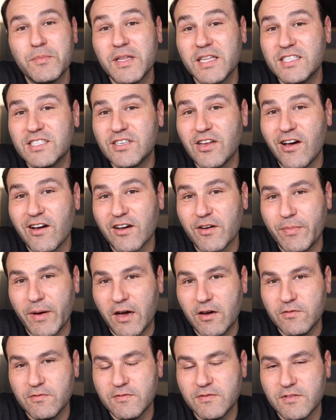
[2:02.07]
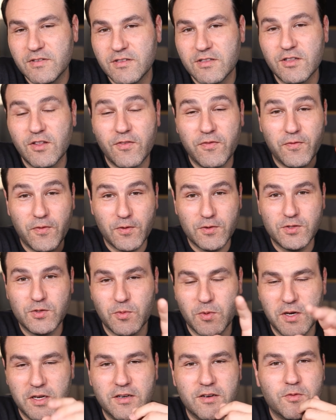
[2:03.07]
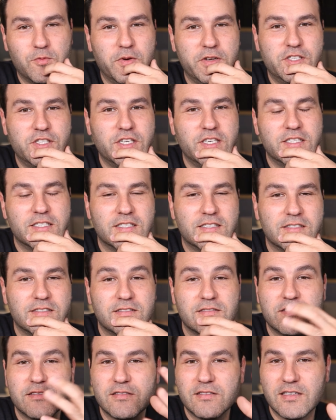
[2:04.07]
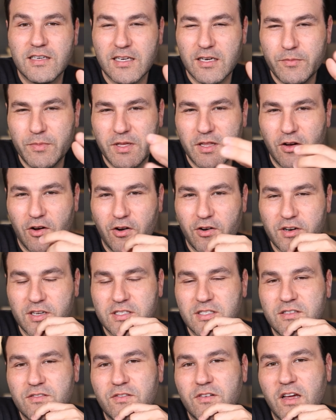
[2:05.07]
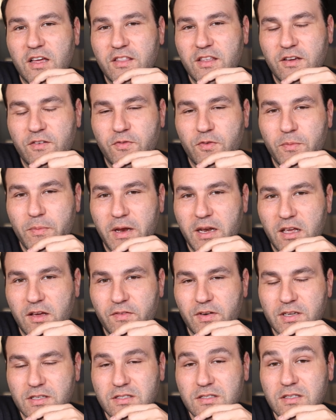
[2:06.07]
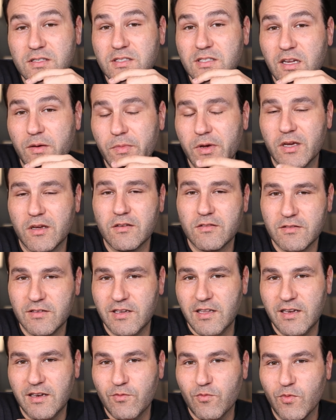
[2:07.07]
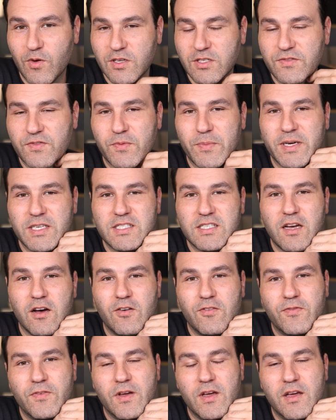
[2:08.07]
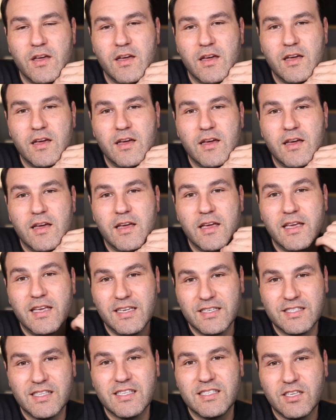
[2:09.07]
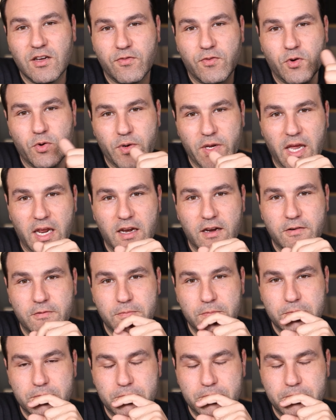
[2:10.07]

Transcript: But let's talk about the first one, which is going to be the hardest, I think, for many of us to stomach, and was for myself, is the self-created.